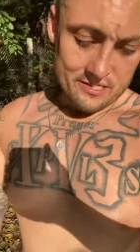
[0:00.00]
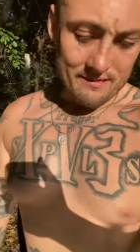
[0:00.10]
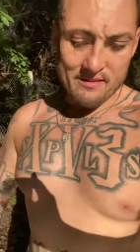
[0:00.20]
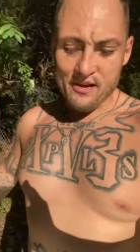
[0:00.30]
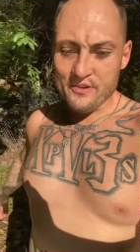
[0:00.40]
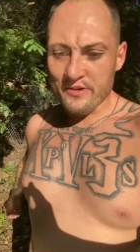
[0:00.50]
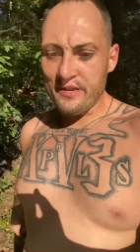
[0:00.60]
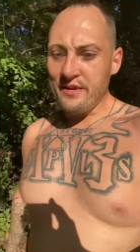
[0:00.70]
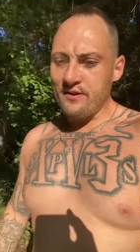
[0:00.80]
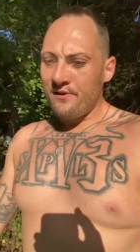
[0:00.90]
I'm telling you right
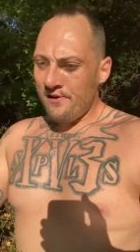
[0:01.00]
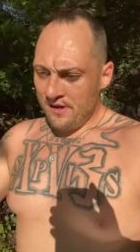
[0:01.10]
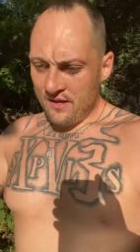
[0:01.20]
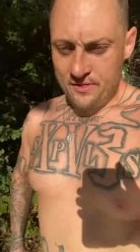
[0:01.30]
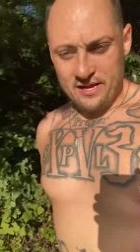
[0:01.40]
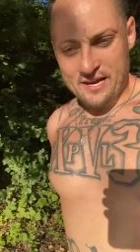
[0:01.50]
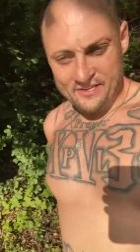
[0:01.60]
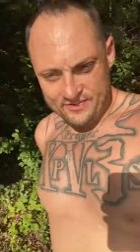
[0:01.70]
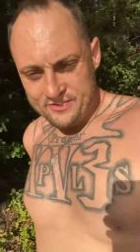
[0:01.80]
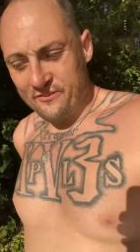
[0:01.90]
now, the
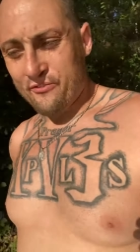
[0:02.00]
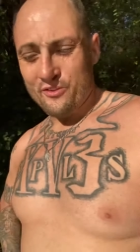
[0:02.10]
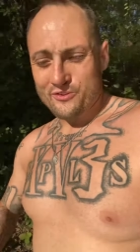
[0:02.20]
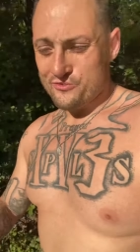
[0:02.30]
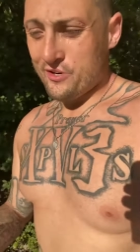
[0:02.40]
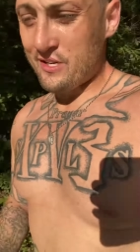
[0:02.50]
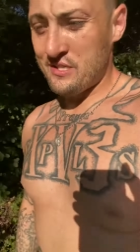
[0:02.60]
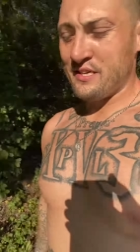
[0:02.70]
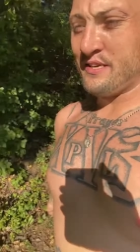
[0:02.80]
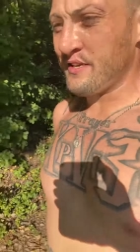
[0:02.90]
concerts are full of drugs and